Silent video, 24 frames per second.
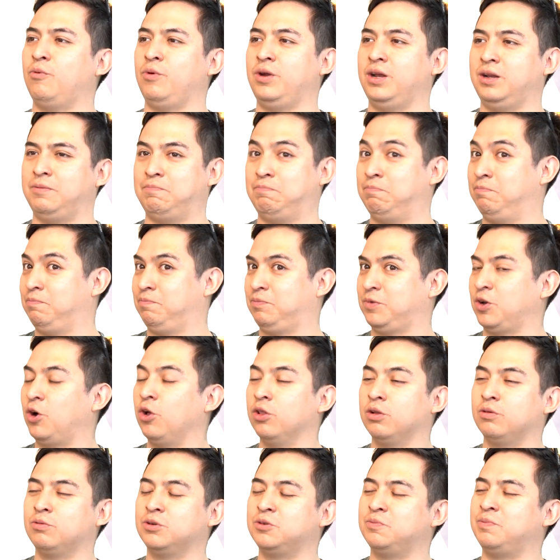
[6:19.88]
with
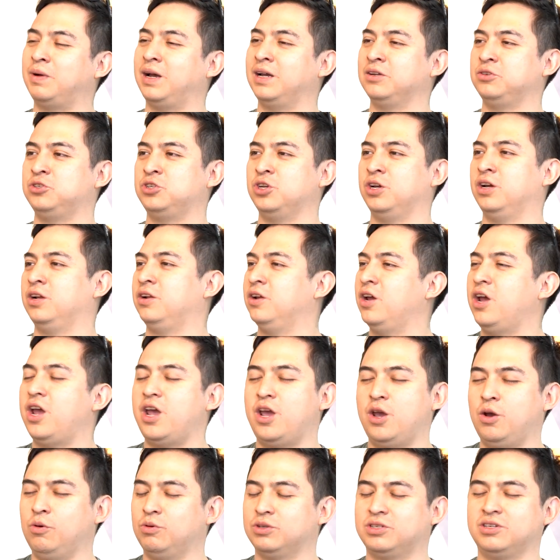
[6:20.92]
Hollywood budget.
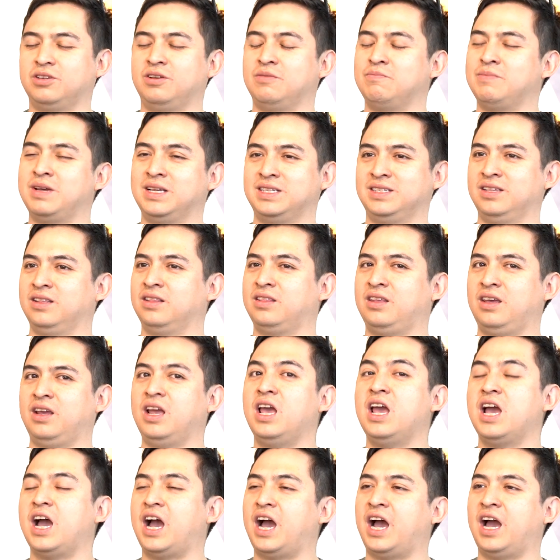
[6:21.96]
It was an amazing
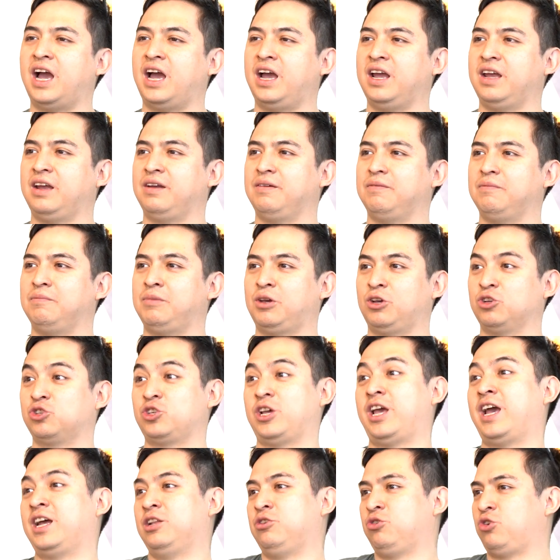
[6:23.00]
thing.
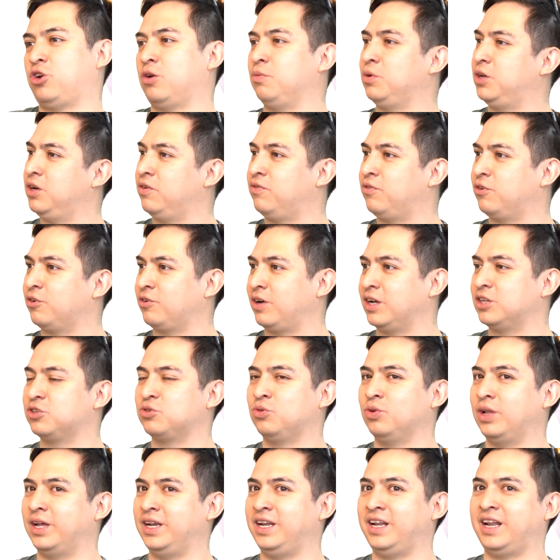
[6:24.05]
Because I had to come here for grad
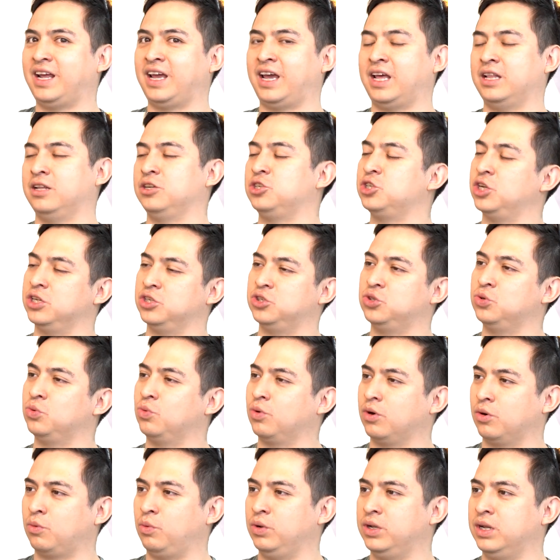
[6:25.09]
school, I didn't get a chance to
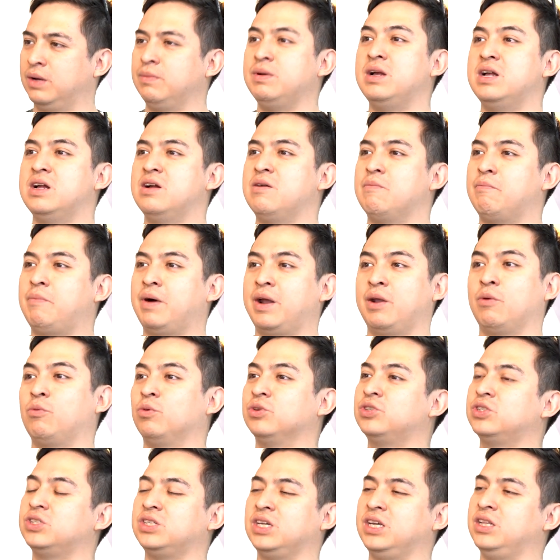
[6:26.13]
work with them. But I
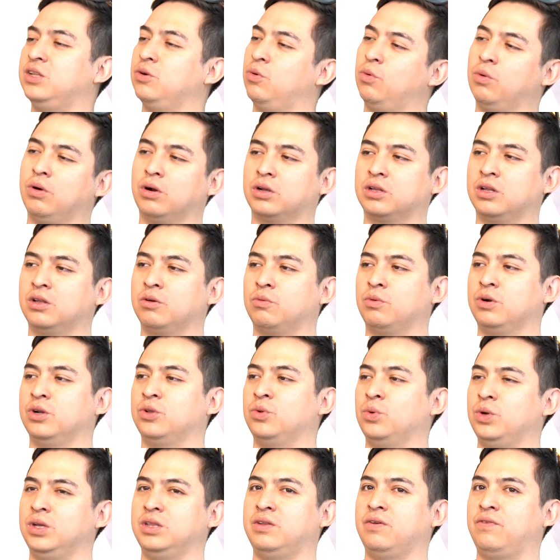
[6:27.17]
was seeing the work that they were
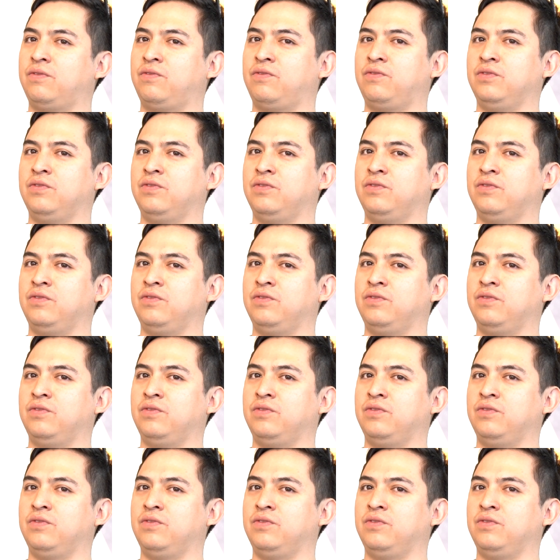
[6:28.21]
doing,